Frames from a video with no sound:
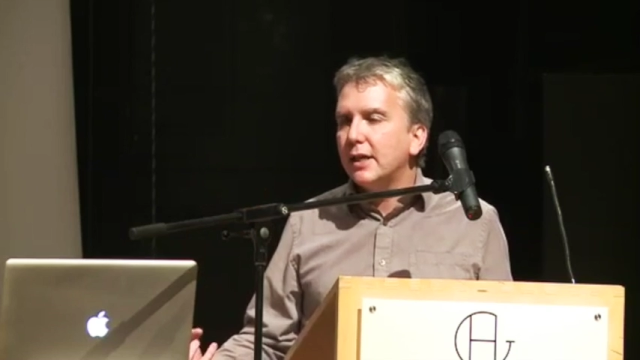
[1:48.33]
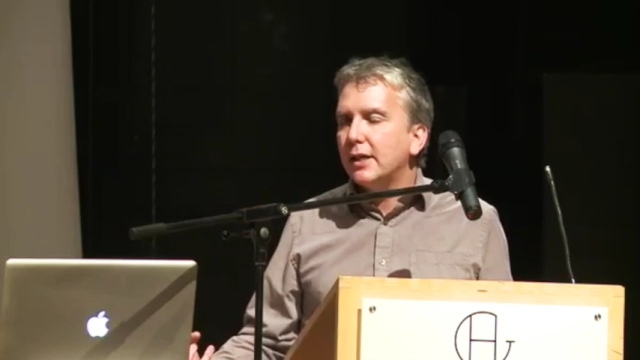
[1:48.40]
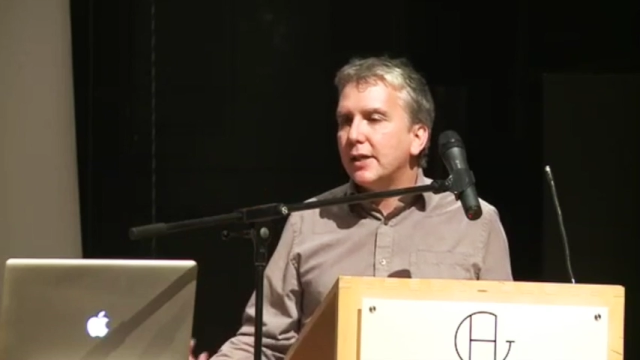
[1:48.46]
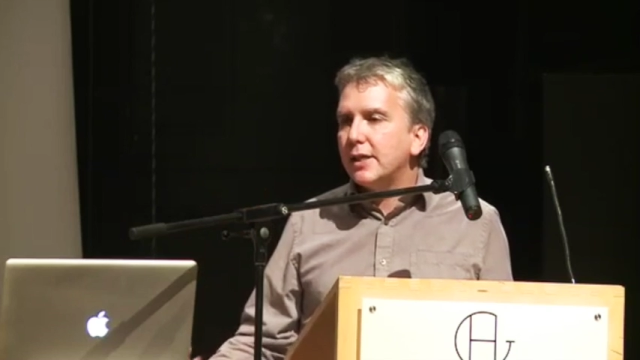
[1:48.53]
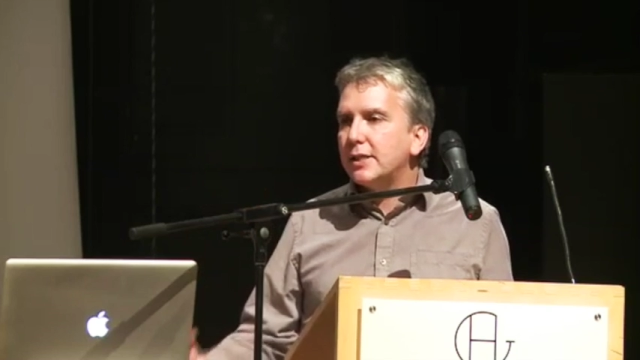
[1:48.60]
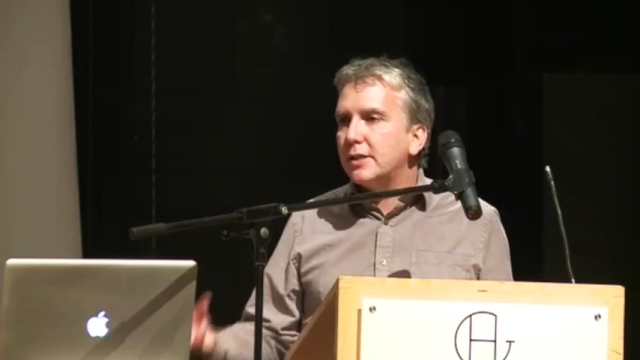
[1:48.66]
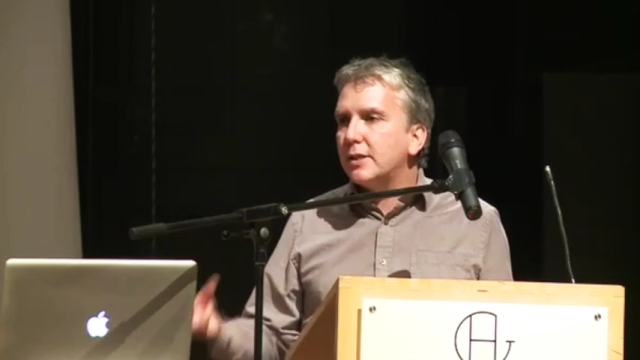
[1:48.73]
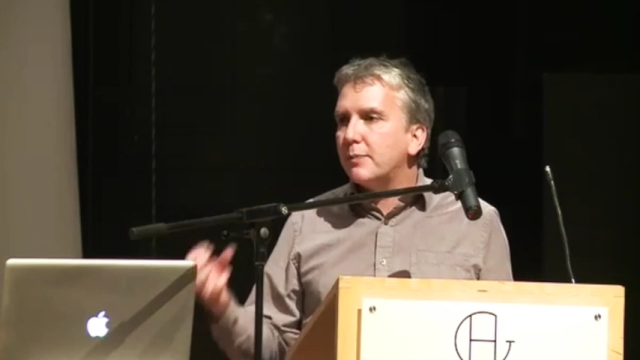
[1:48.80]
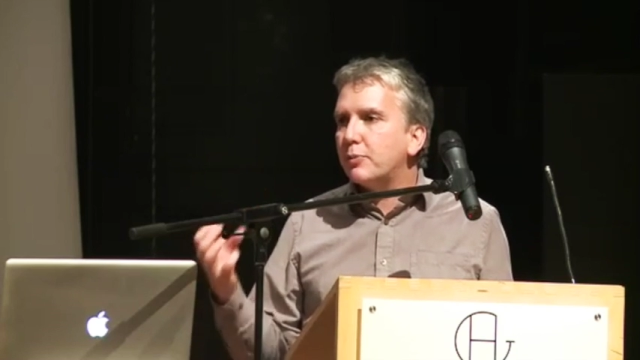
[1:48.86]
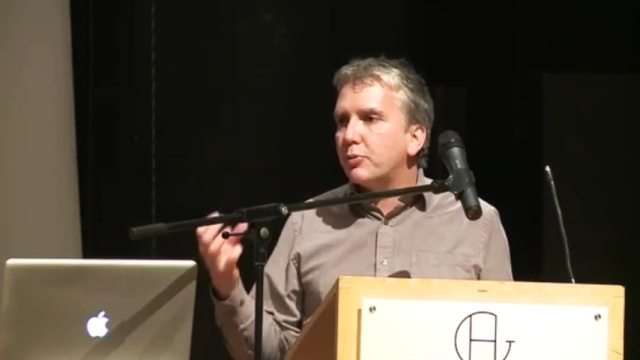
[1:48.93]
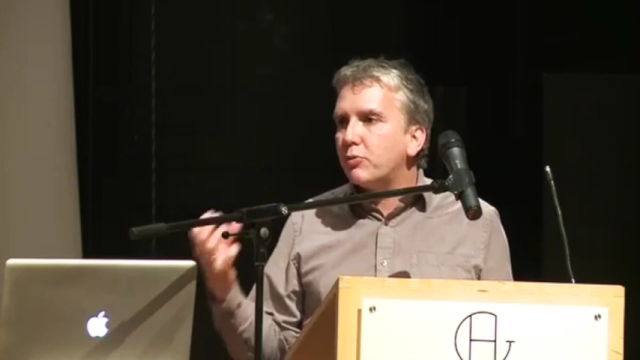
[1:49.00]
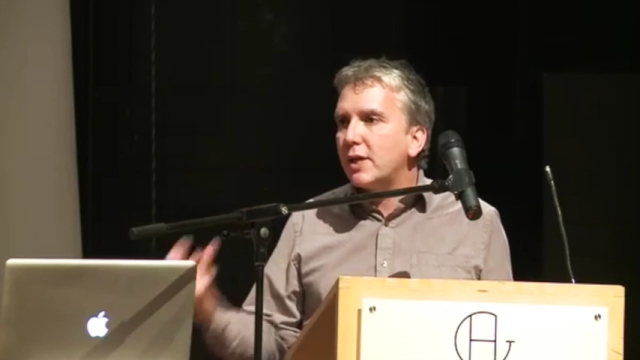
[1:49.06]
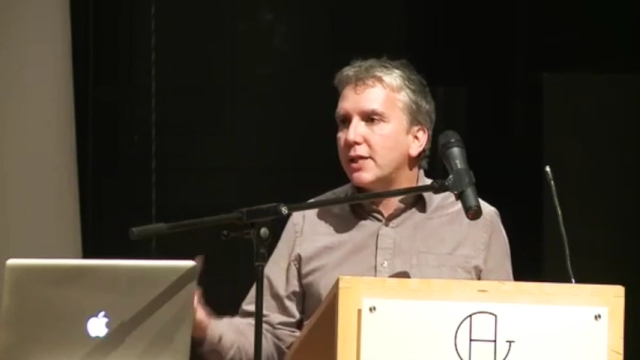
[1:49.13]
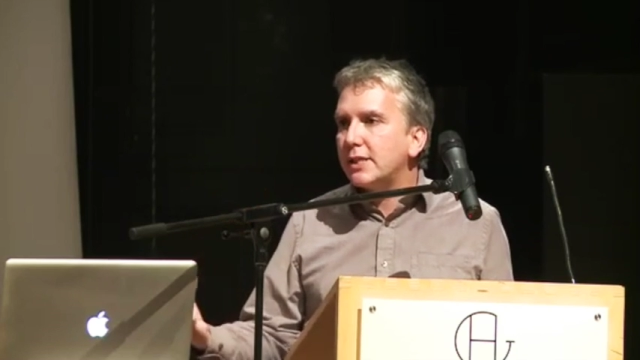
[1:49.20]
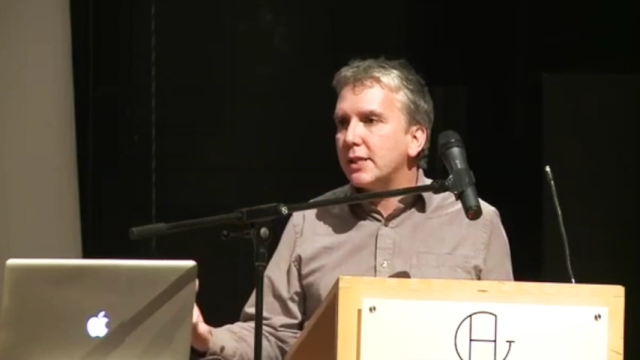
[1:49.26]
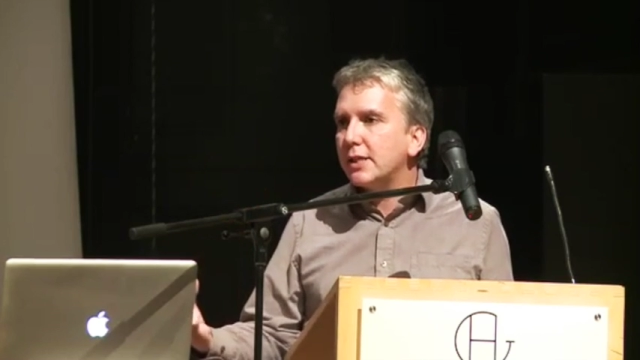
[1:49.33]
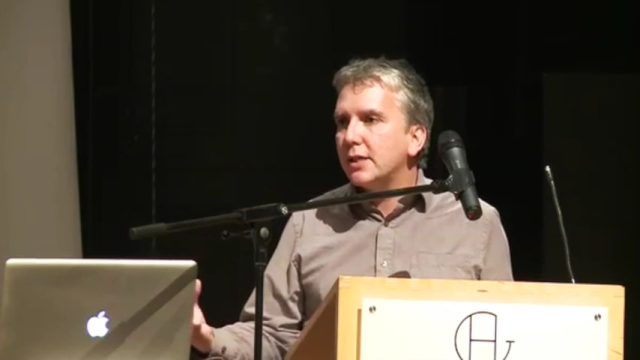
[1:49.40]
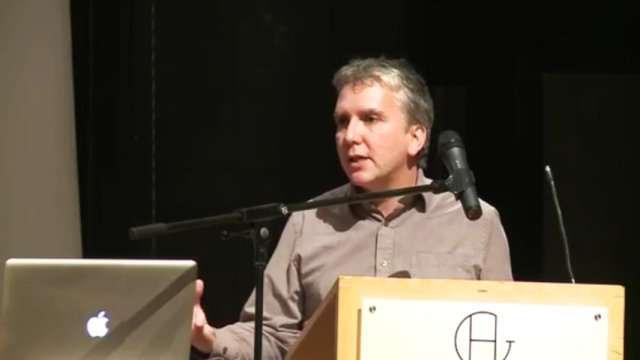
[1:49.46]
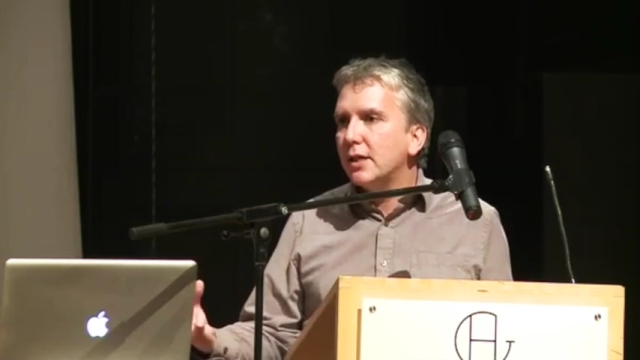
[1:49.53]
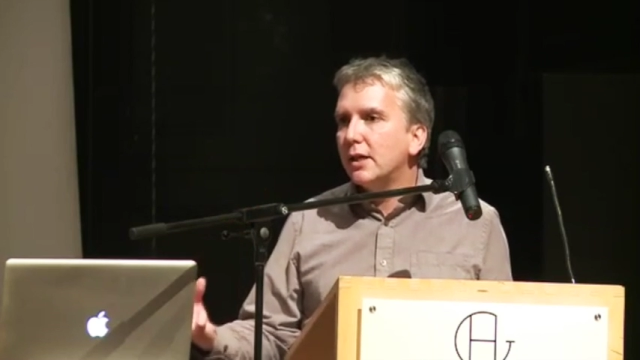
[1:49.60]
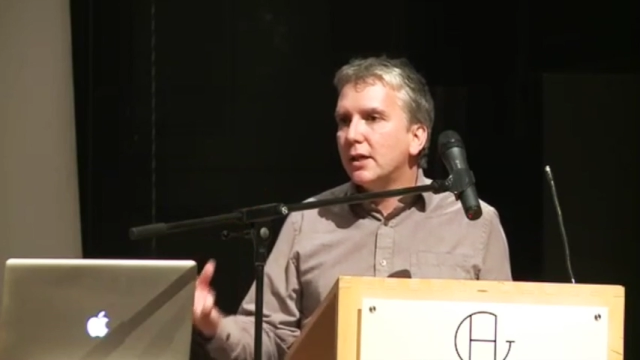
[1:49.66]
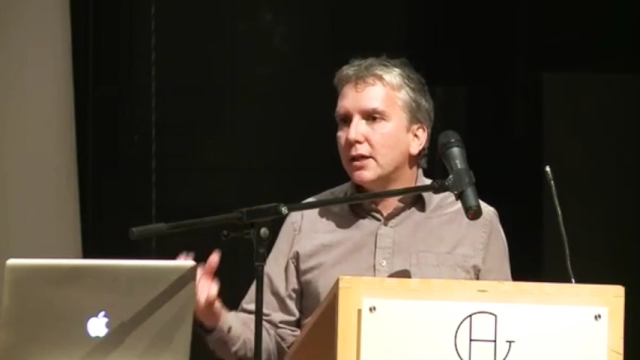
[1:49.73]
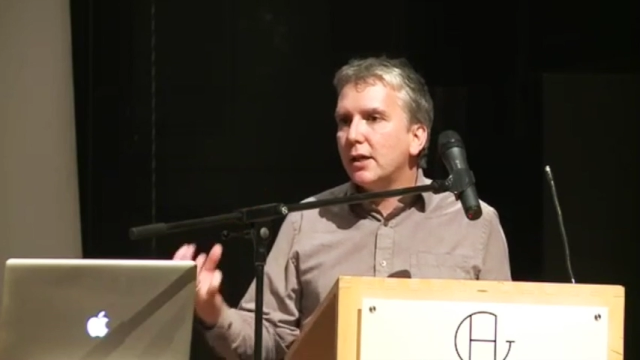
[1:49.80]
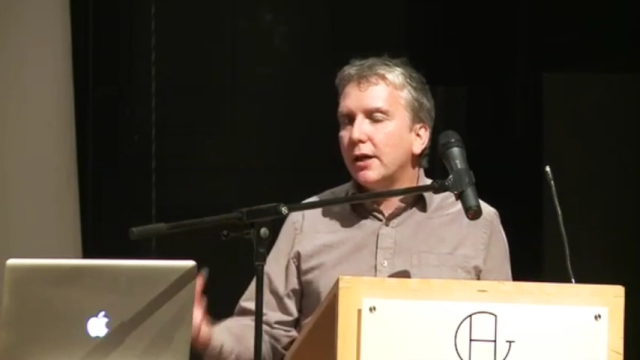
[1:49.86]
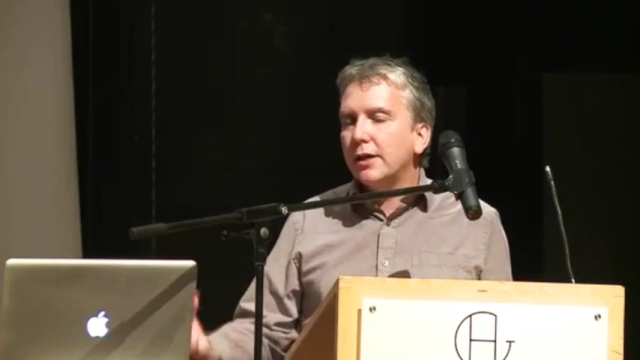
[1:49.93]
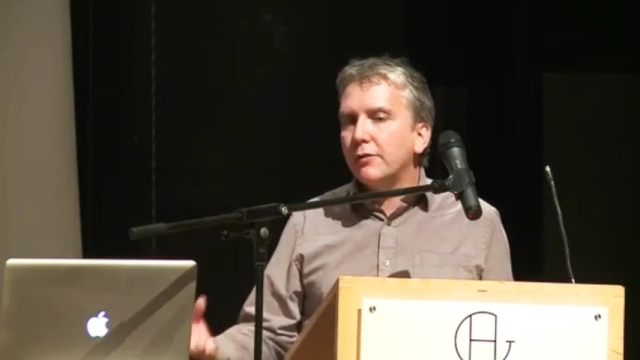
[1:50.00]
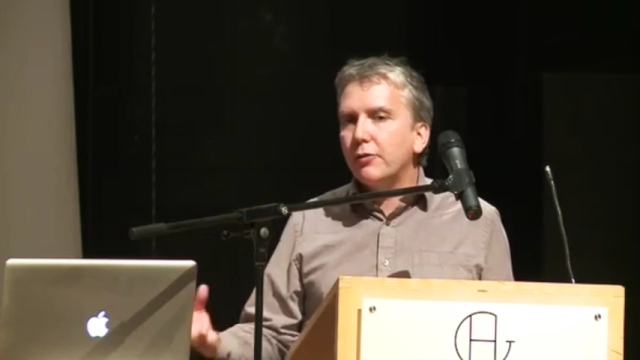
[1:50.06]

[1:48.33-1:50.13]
That's a depressing kind